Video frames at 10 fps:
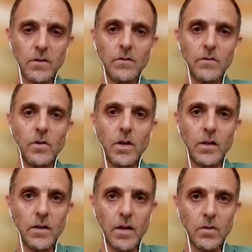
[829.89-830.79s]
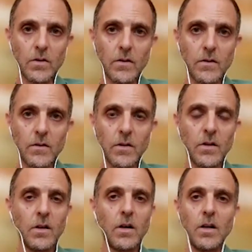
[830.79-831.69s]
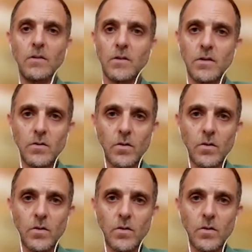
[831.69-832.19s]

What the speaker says: For 8 hours, hundreds